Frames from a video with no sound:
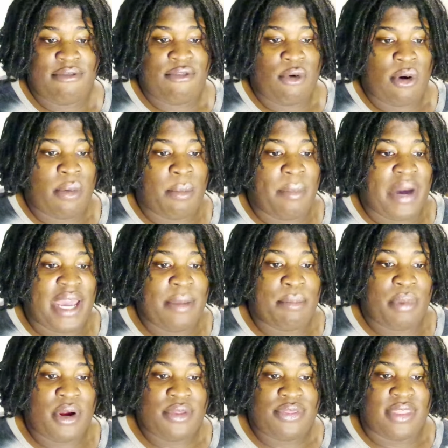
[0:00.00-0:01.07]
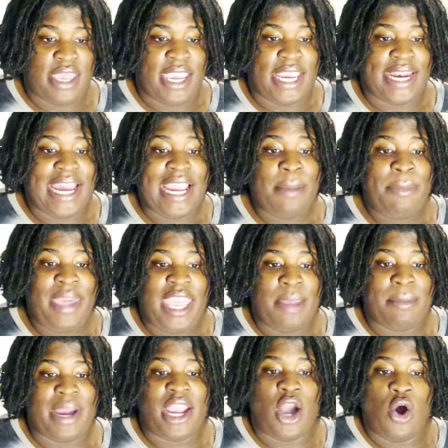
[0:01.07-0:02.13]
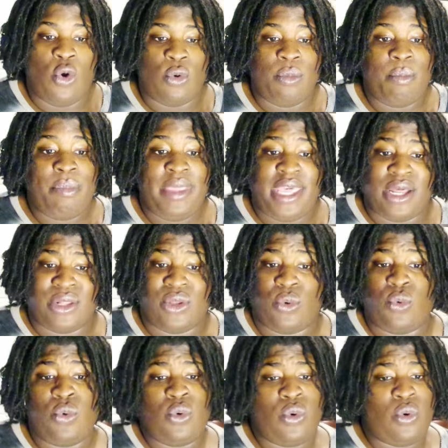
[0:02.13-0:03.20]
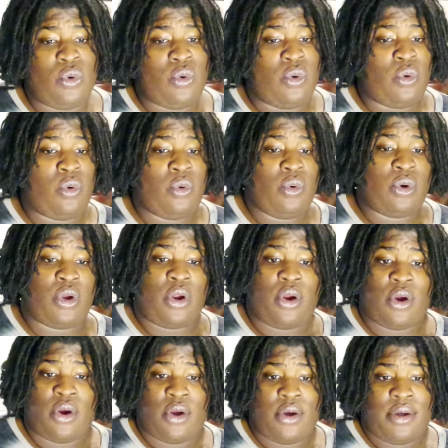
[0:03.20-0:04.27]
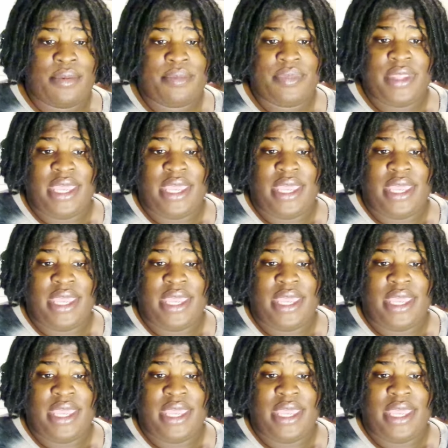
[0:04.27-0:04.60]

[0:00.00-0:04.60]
for my birthday and I pay my own bill. Ooh, girl.